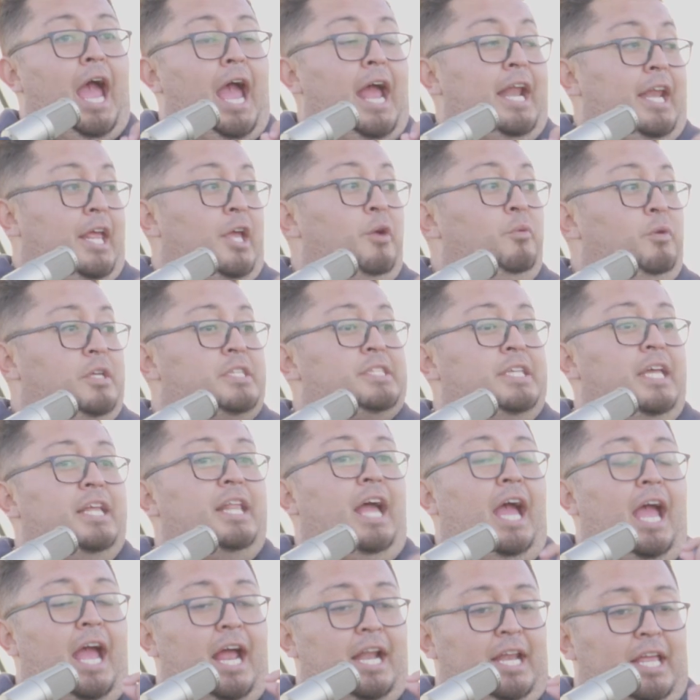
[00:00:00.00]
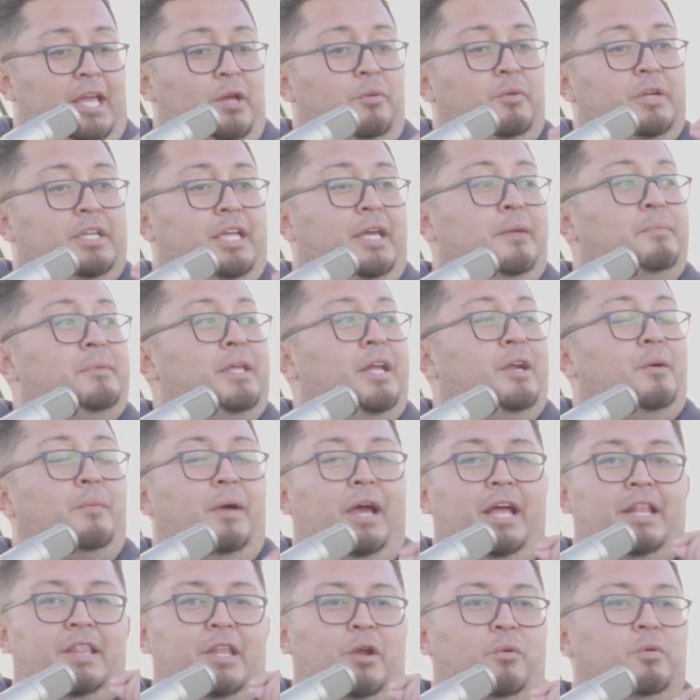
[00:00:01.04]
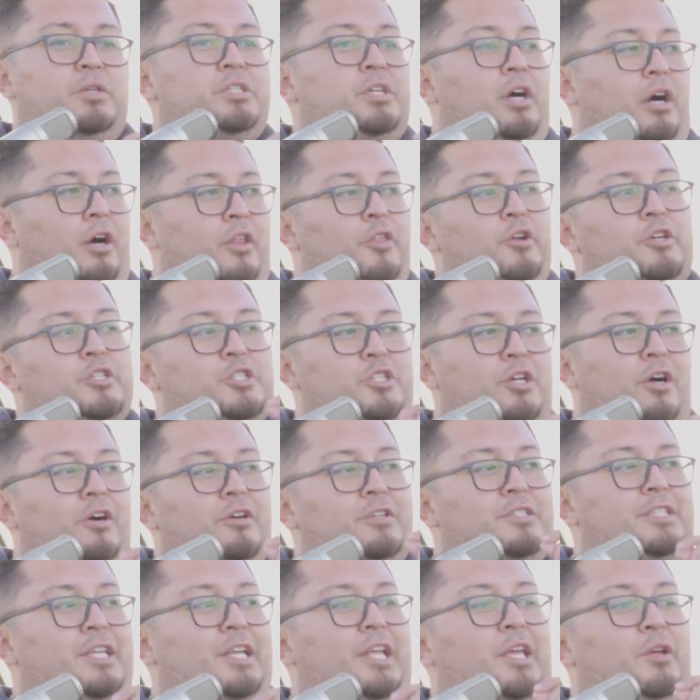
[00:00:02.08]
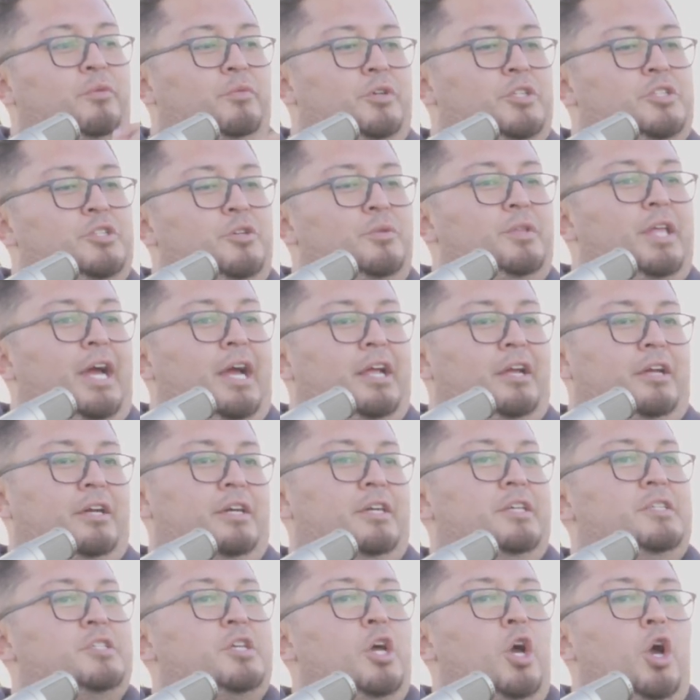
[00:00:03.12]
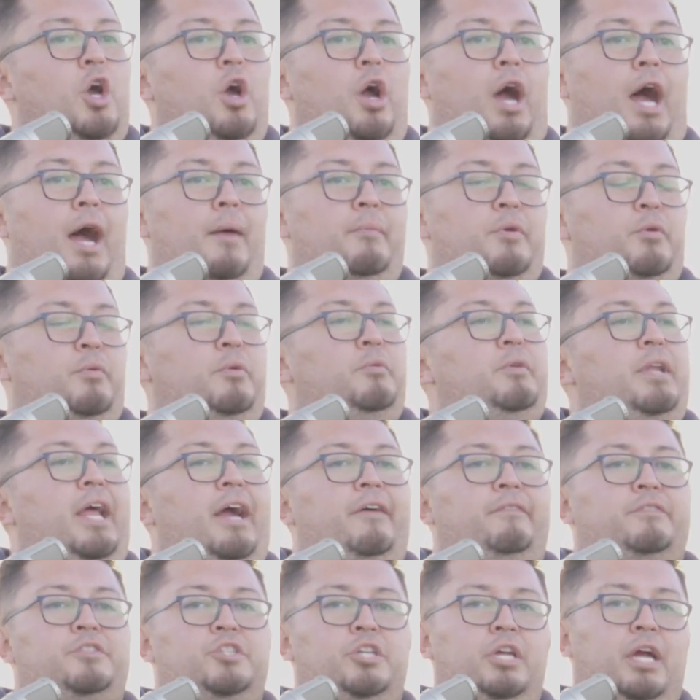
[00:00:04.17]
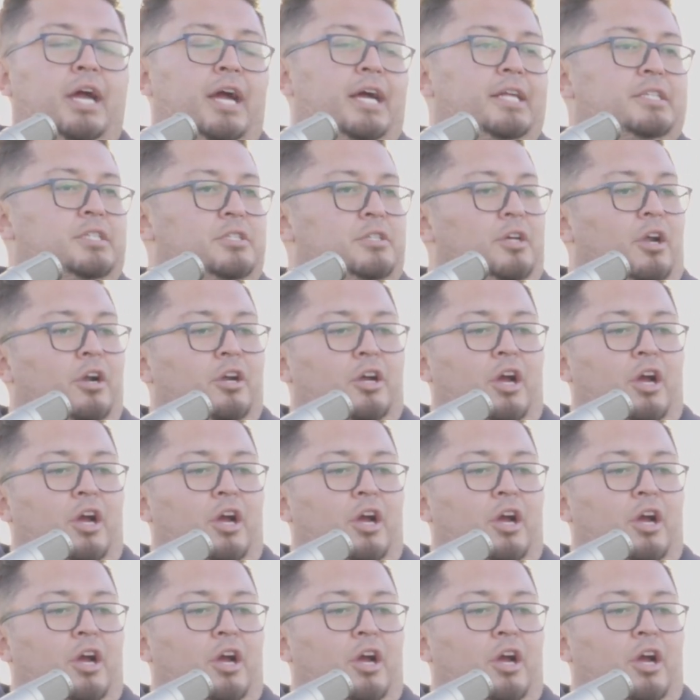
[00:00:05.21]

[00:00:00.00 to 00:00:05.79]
And he would say that, and he would keep that up. And there was other songs that he would do that, because I mean, we would have chats, our